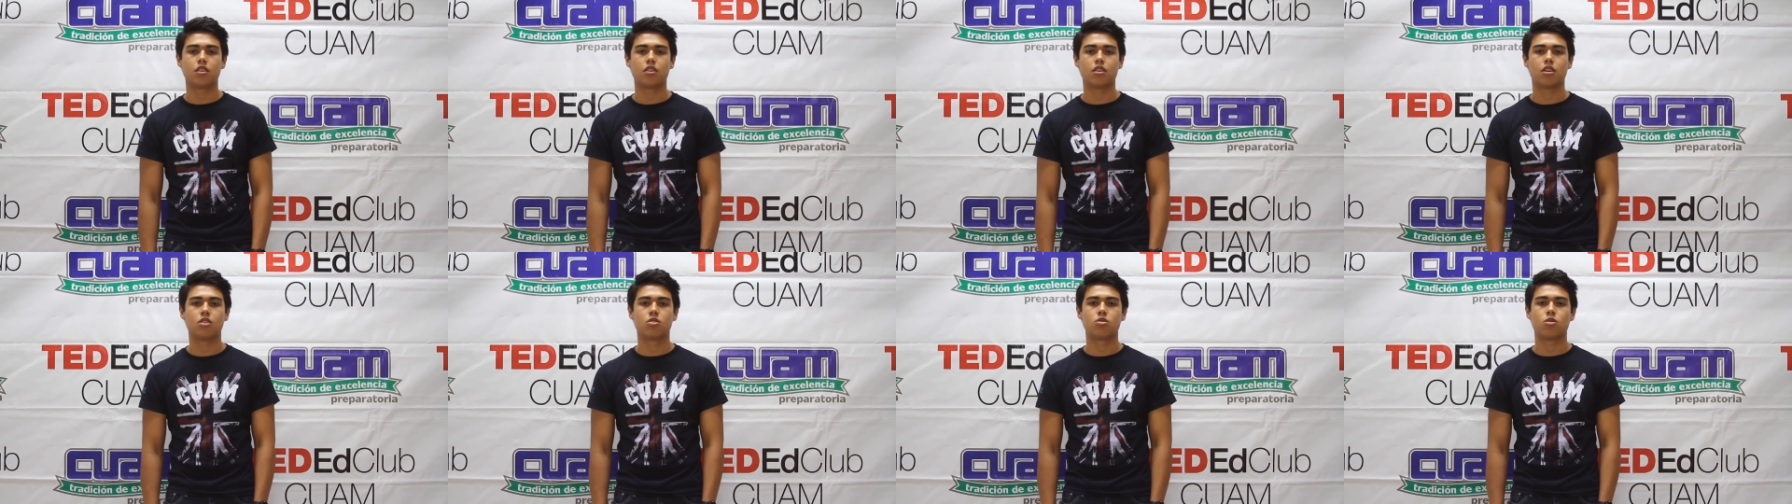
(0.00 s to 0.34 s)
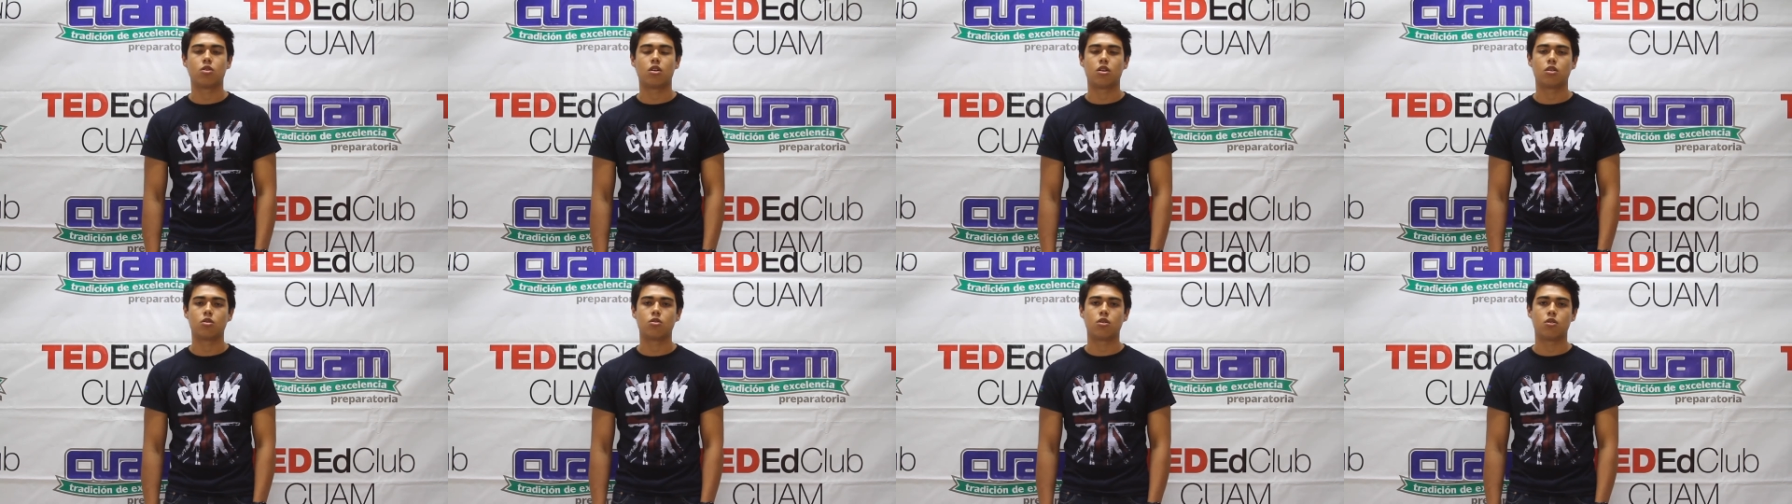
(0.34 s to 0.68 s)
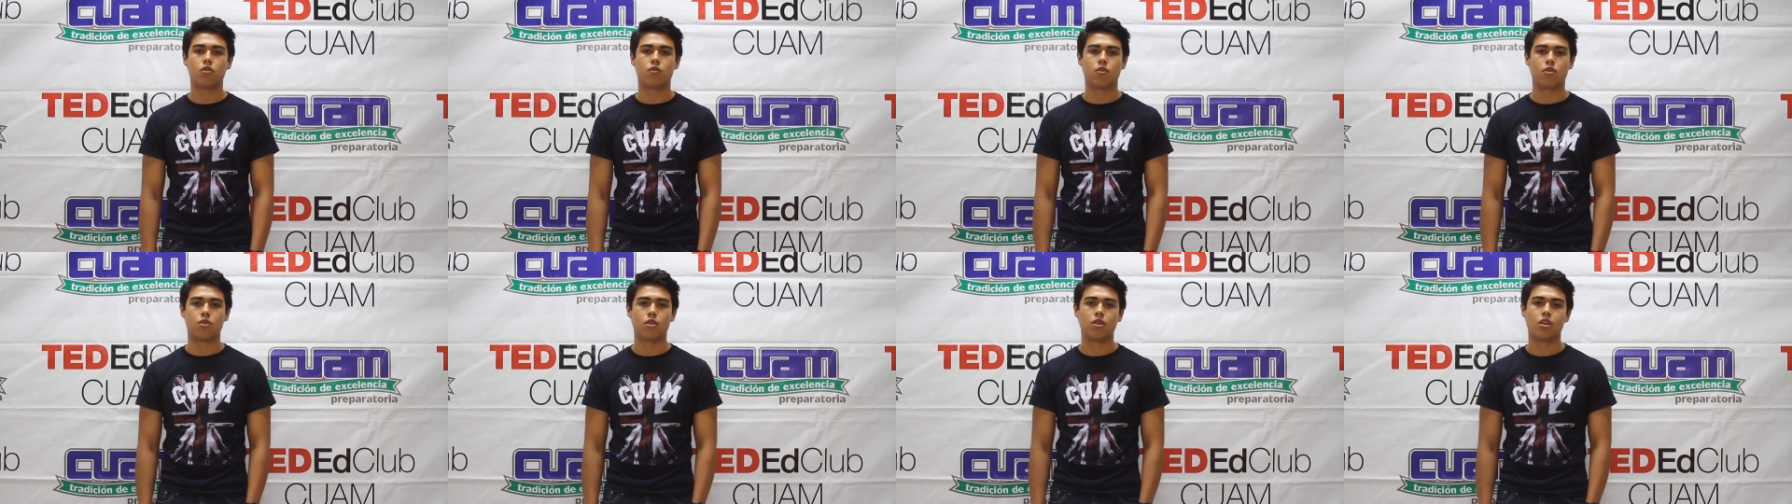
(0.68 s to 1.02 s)
that you are
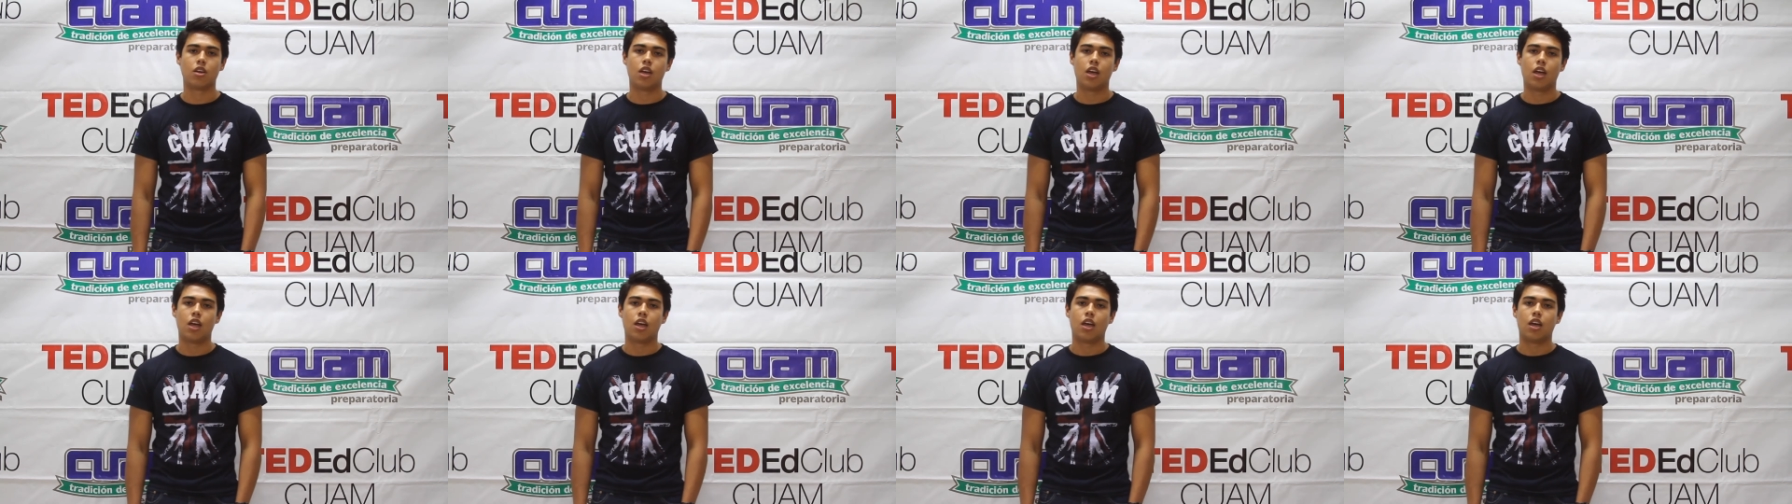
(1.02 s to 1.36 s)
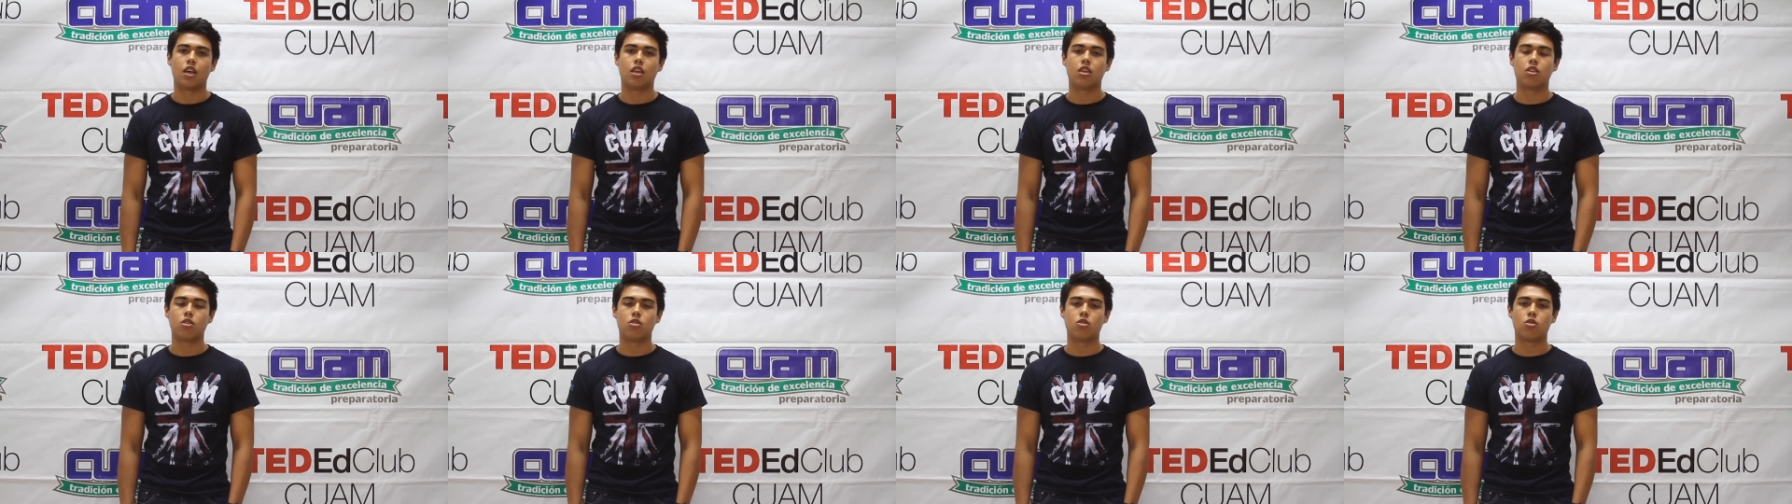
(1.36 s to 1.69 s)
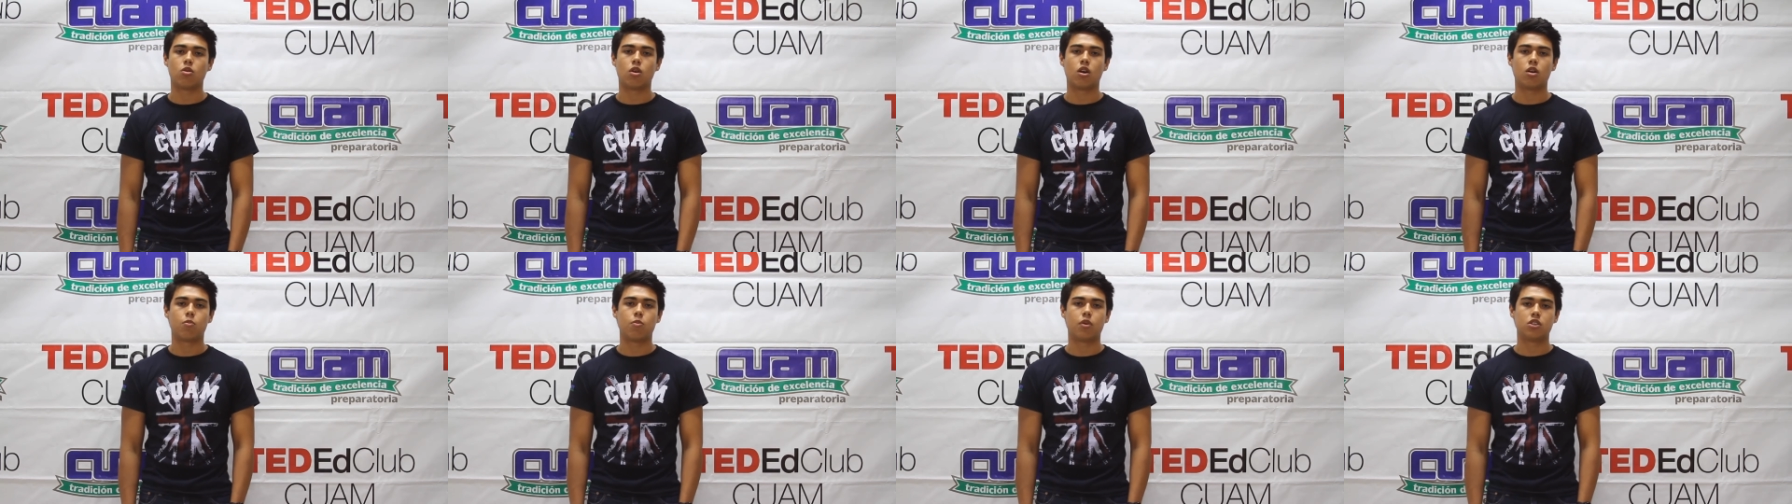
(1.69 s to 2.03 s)
good for and
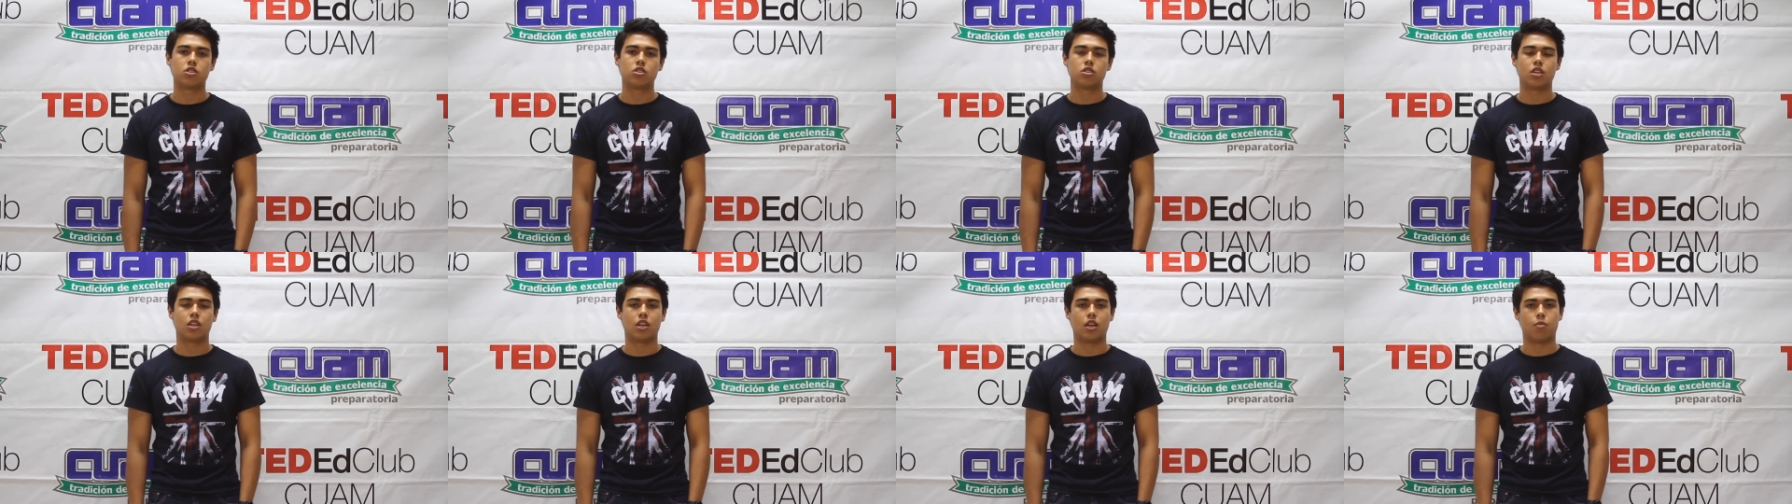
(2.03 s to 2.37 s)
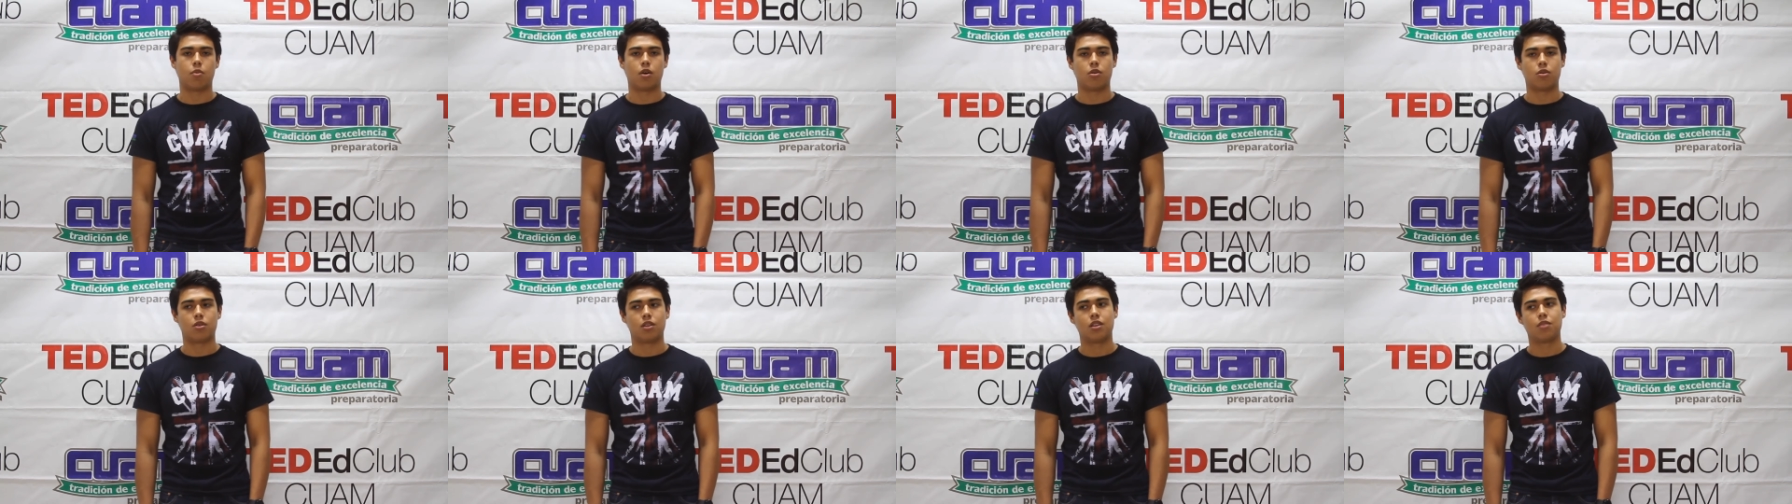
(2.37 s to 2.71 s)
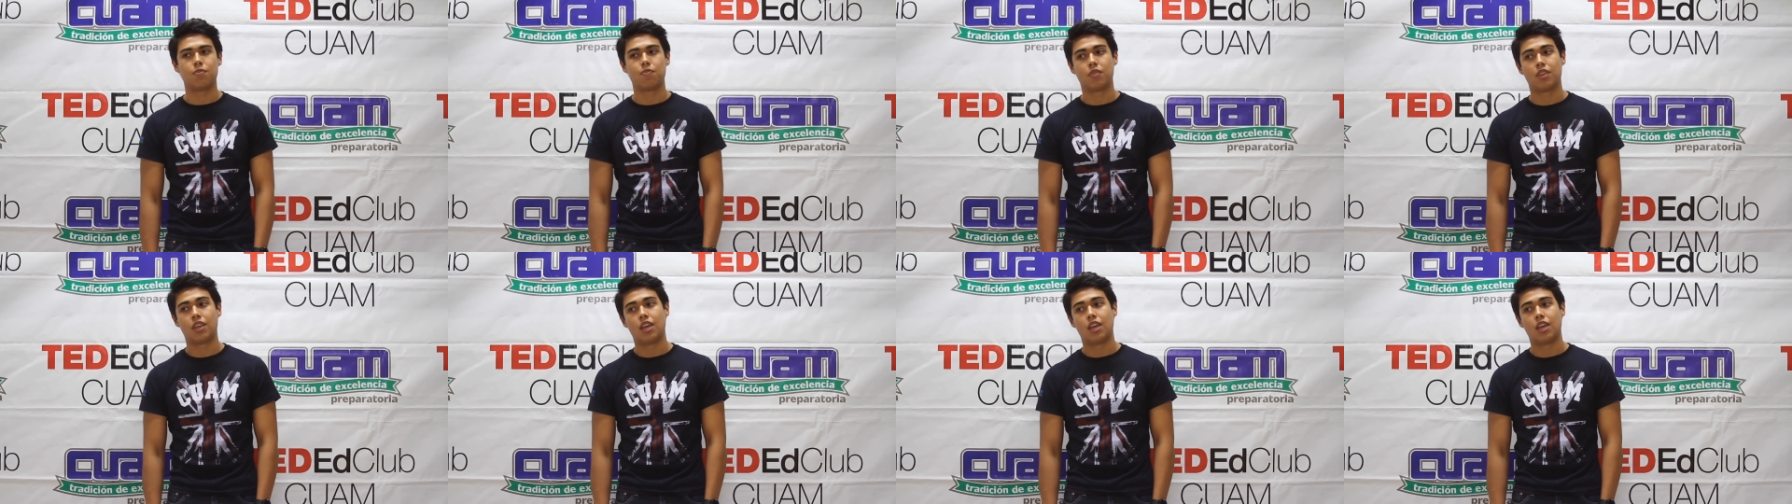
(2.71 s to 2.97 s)
you are passionate about it.